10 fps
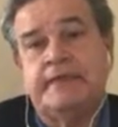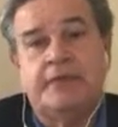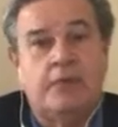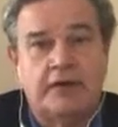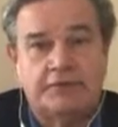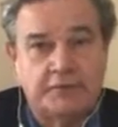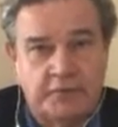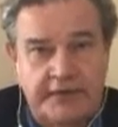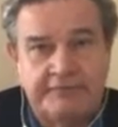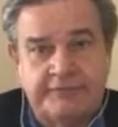He walked
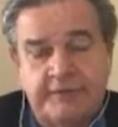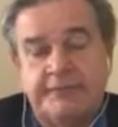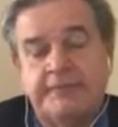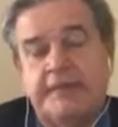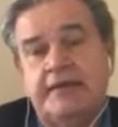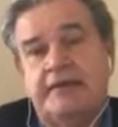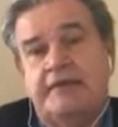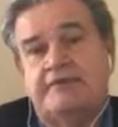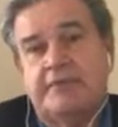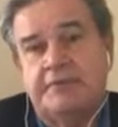away from
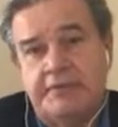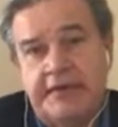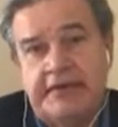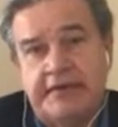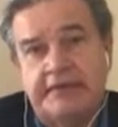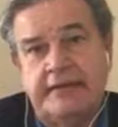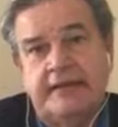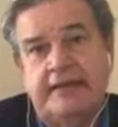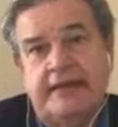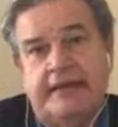the meeting.
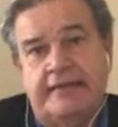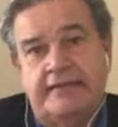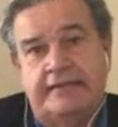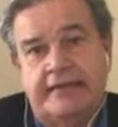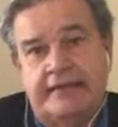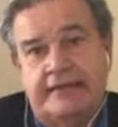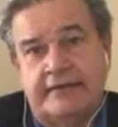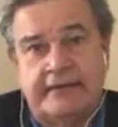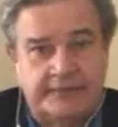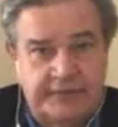And
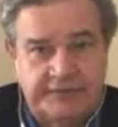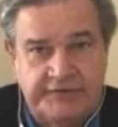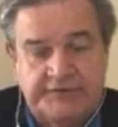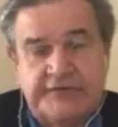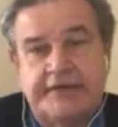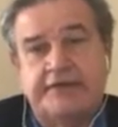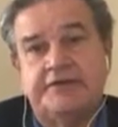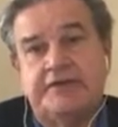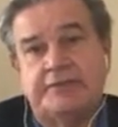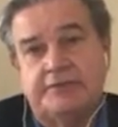a couple of years
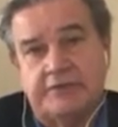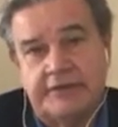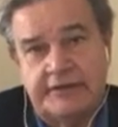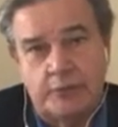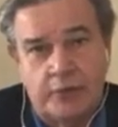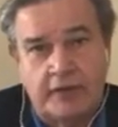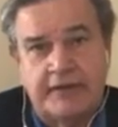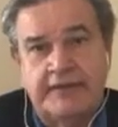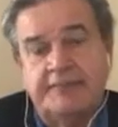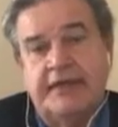later, the Berlin Wall
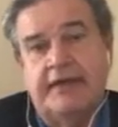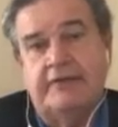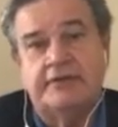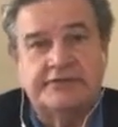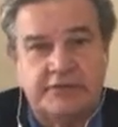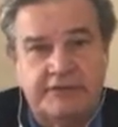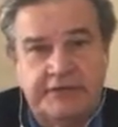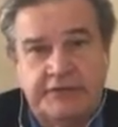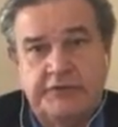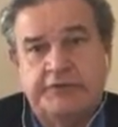came down, and the
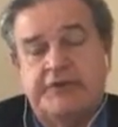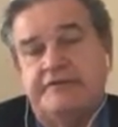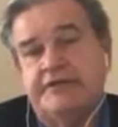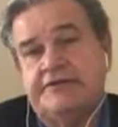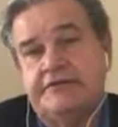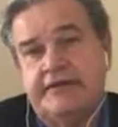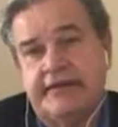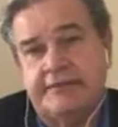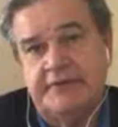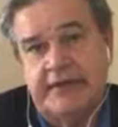Soviet Union eventually
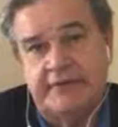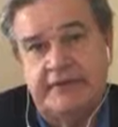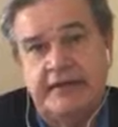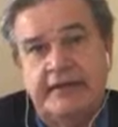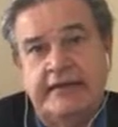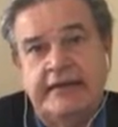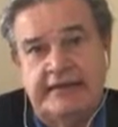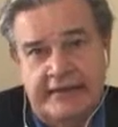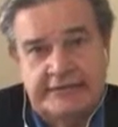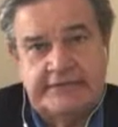came down
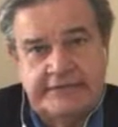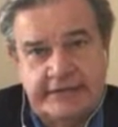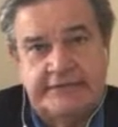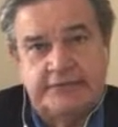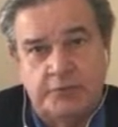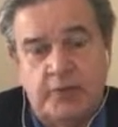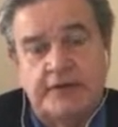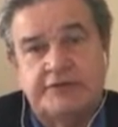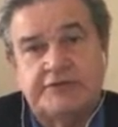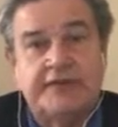in
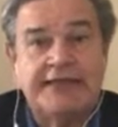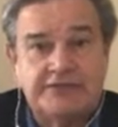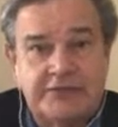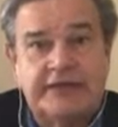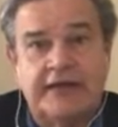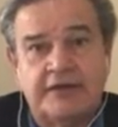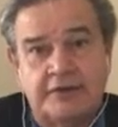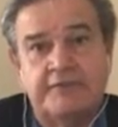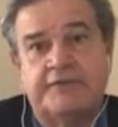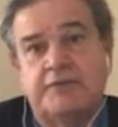1991. So that turned out
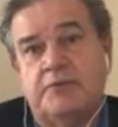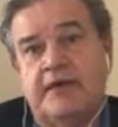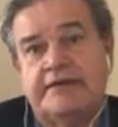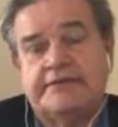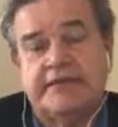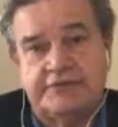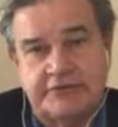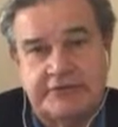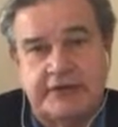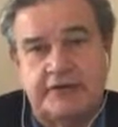good for the West. That
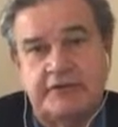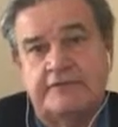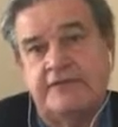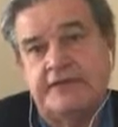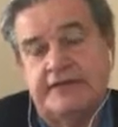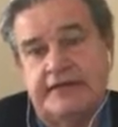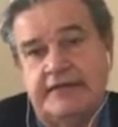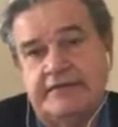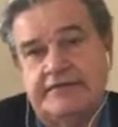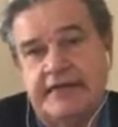turned out good for the
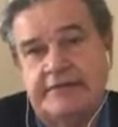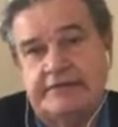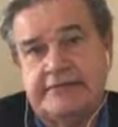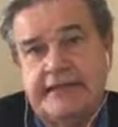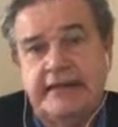United States.